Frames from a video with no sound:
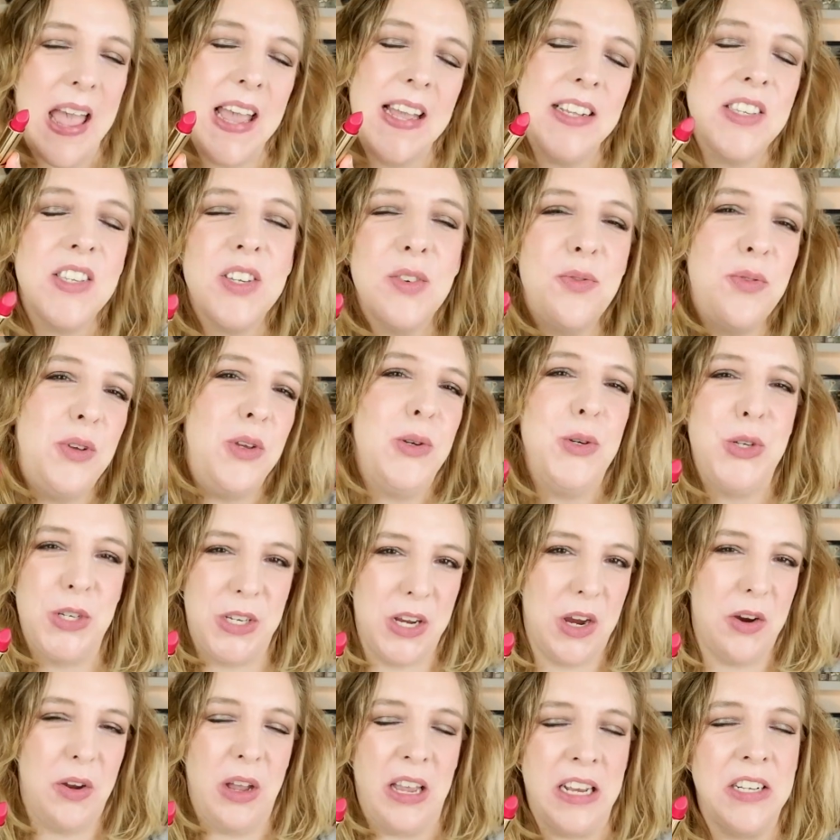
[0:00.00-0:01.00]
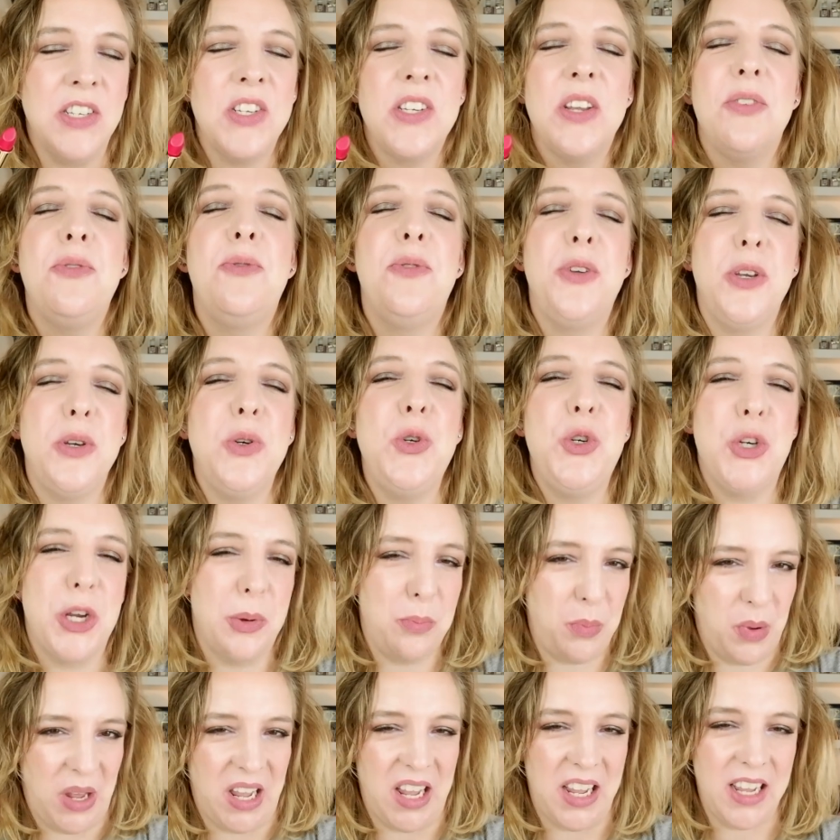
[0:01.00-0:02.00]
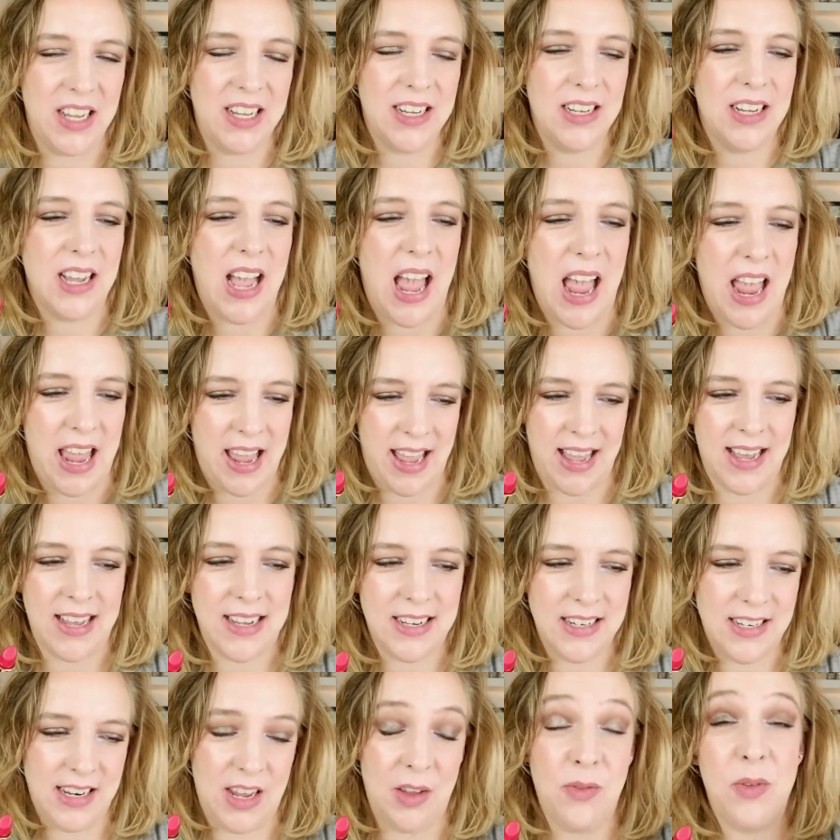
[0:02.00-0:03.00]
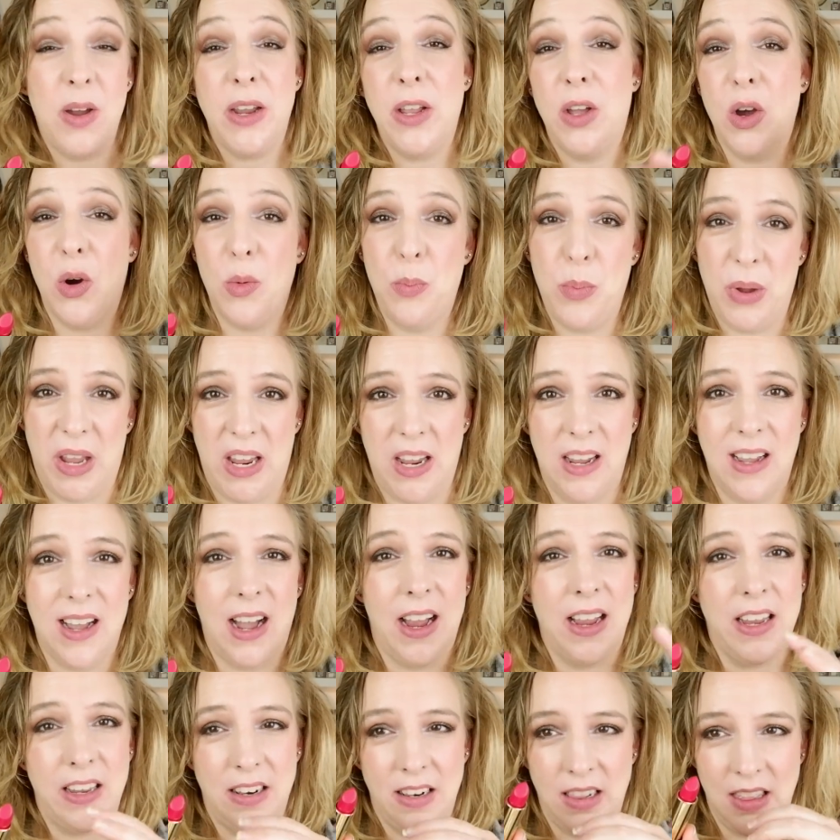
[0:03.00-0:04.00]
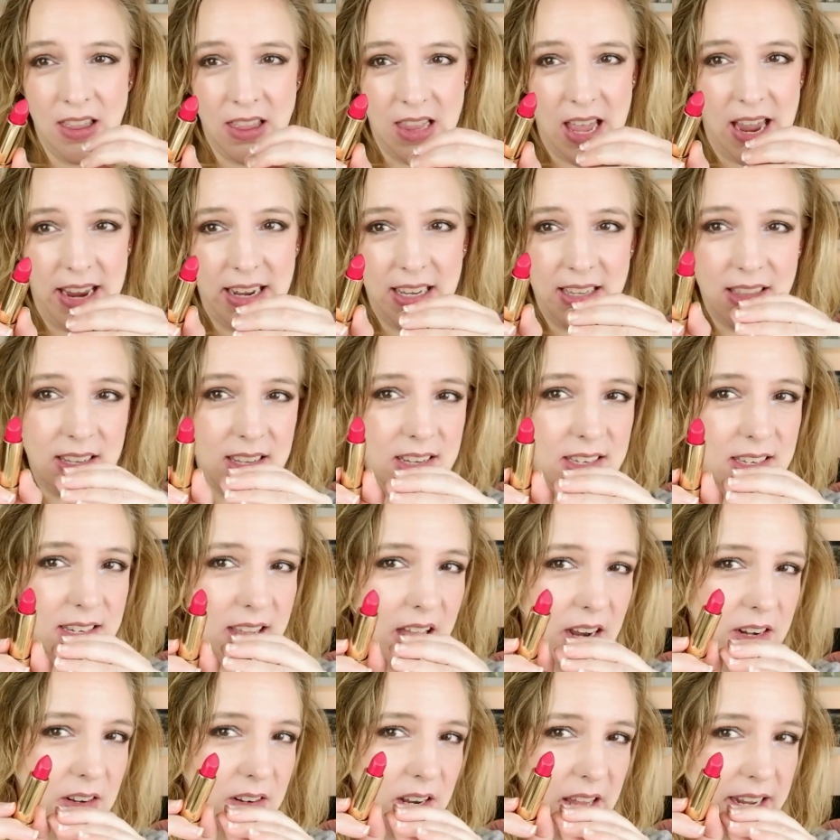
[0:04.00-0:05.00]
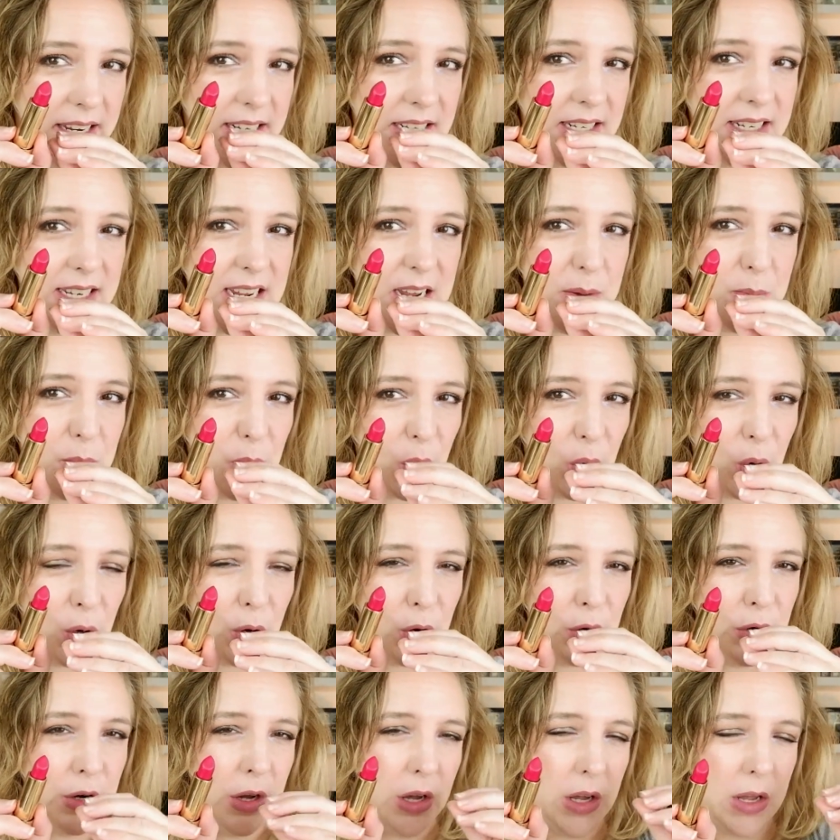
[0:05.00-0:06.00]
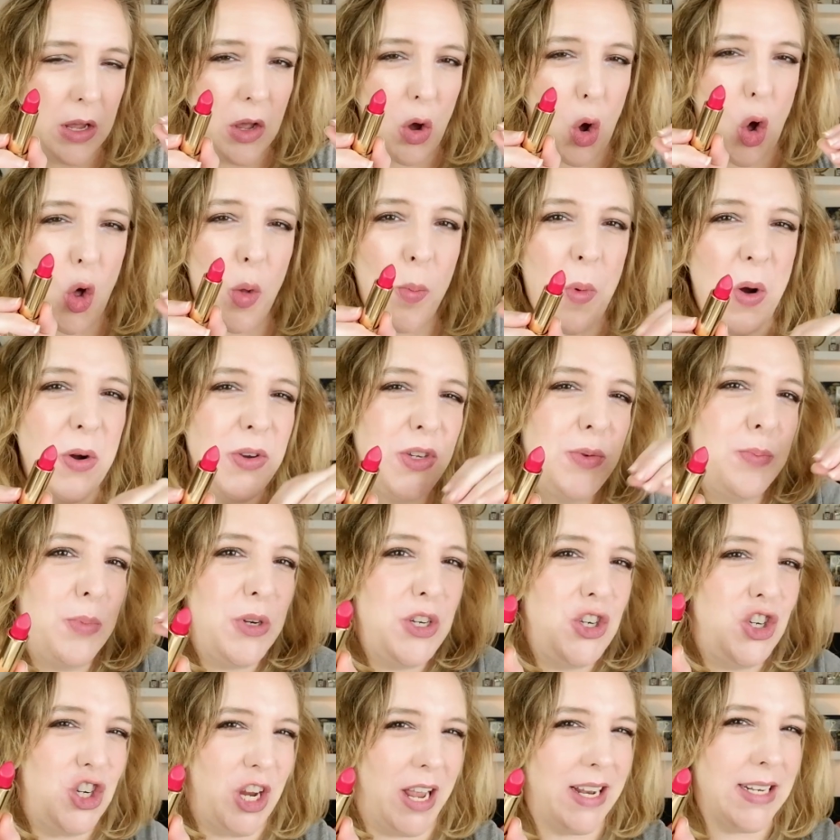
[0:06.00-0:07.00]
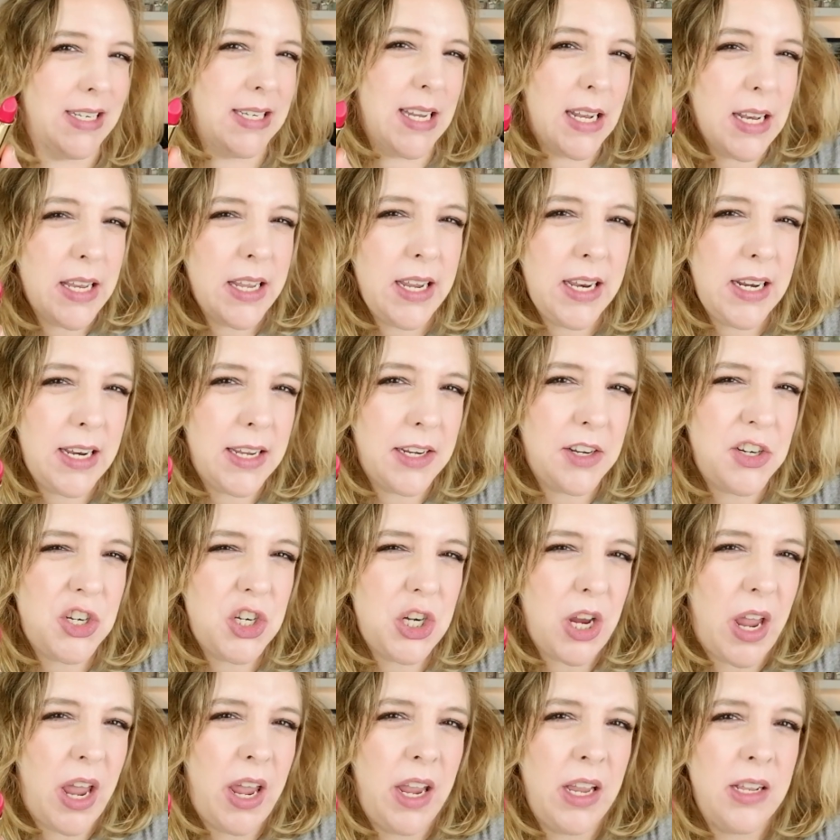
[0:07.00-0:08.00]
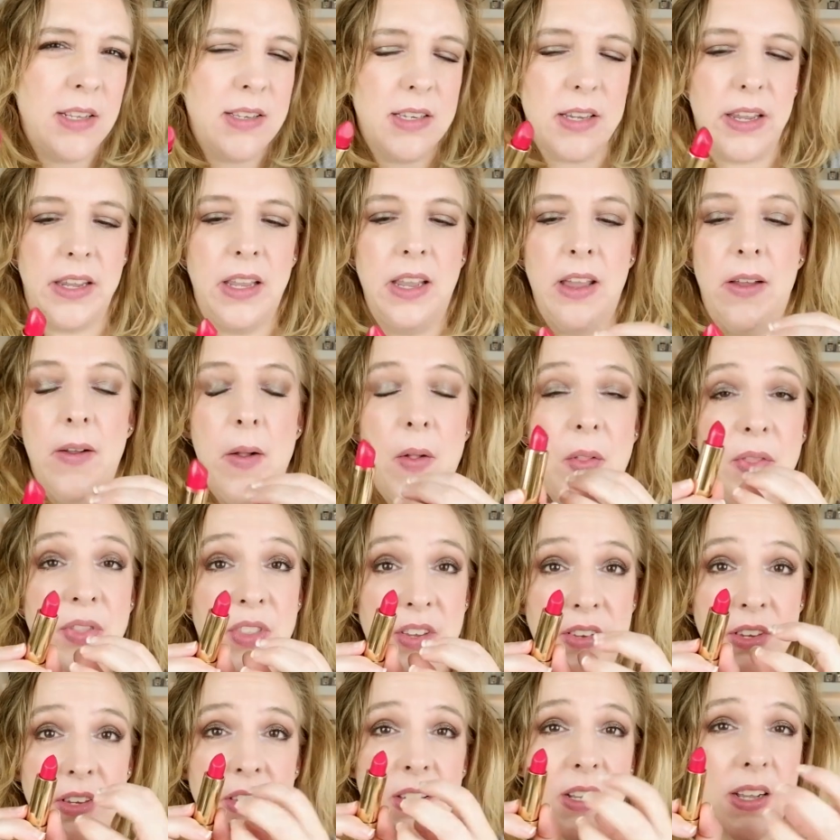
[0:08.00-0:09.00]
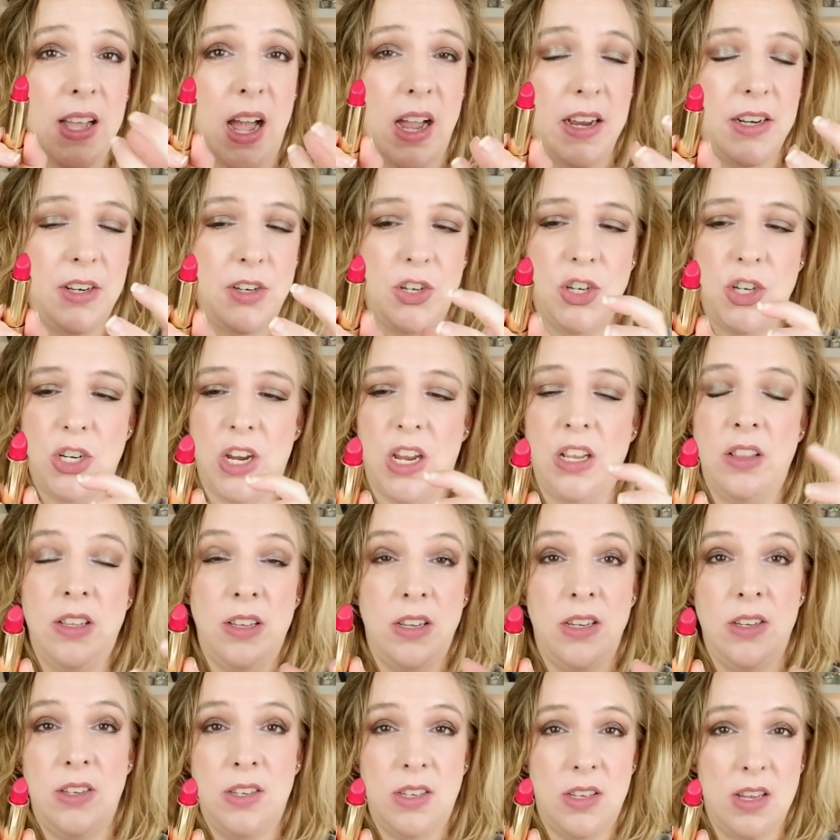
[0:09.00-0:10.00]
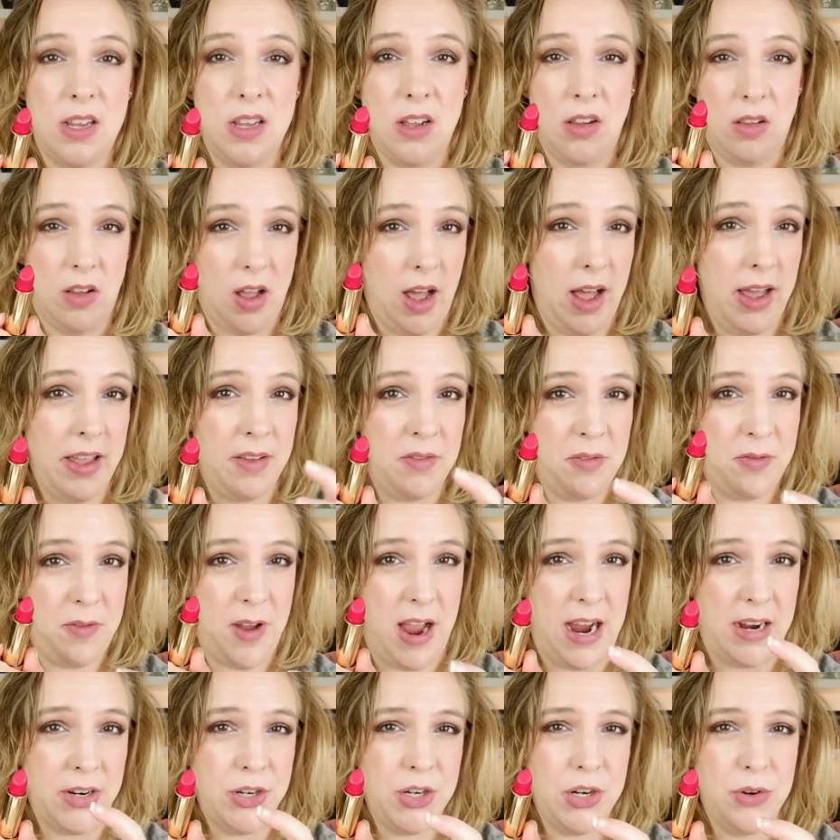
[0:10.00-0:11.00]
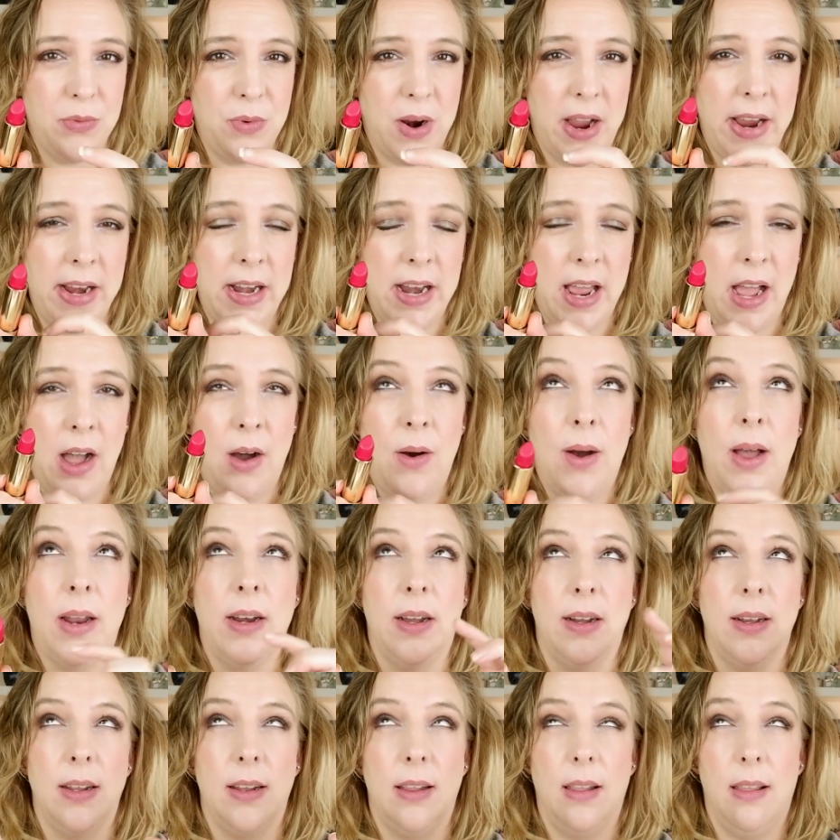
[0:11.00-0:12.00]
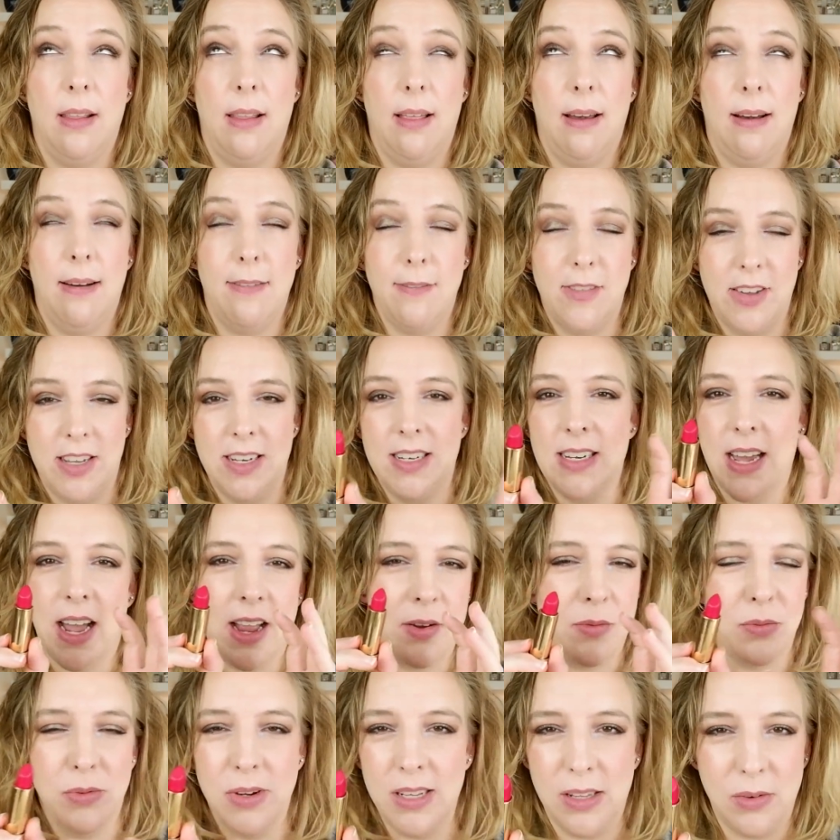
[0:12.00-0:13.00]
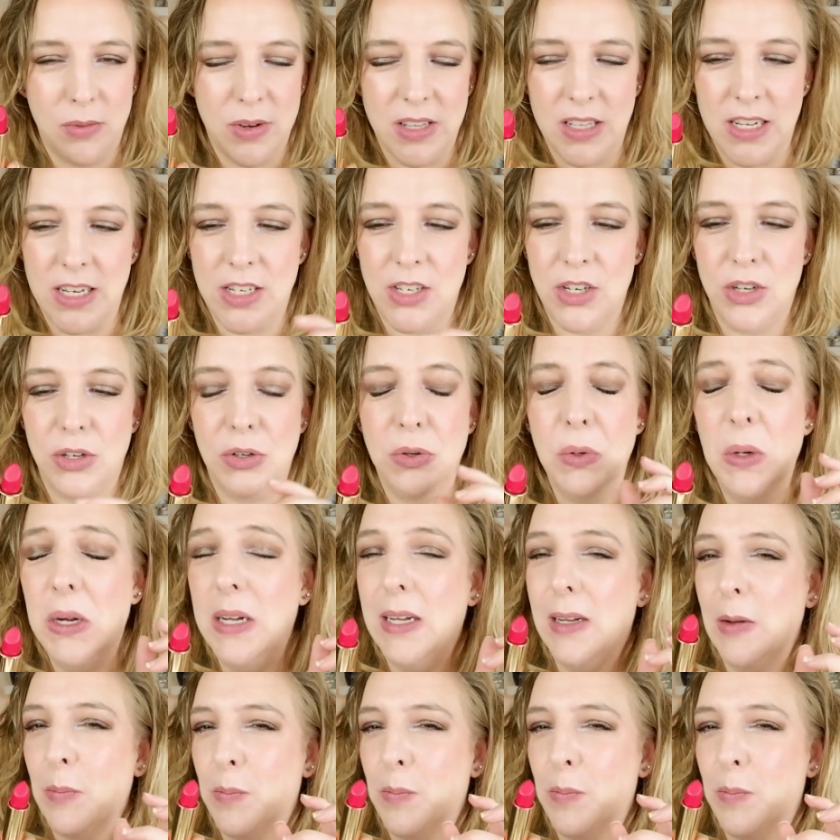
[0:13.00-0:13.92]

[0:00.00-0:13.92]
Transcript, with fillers: It's a fuchsia, it's a fuchsia pink. And if I go pink, I like these kind of like deeper, almost magenta leaning shades. Like, this is the kind of shade that you see a lot in fashion right now, and I love it. I really, really do.